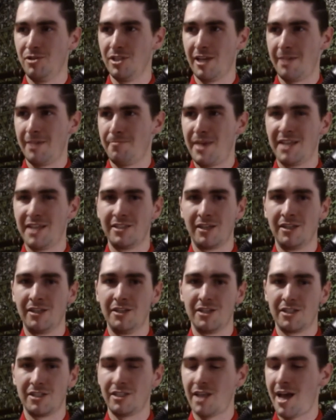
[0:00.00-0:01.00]
who's like
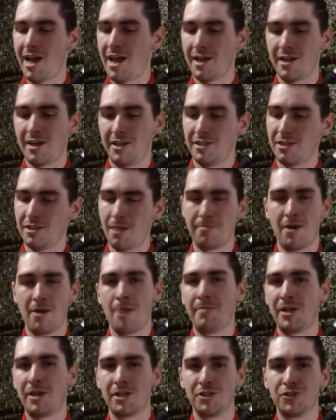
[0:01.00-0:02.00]
basically just slack and he's not
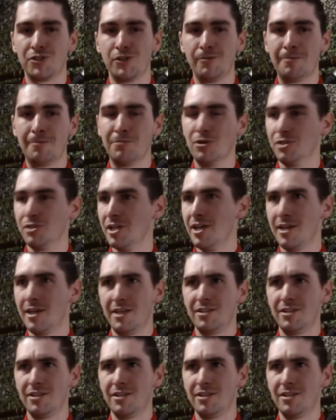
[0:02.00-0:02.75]
popping consumables.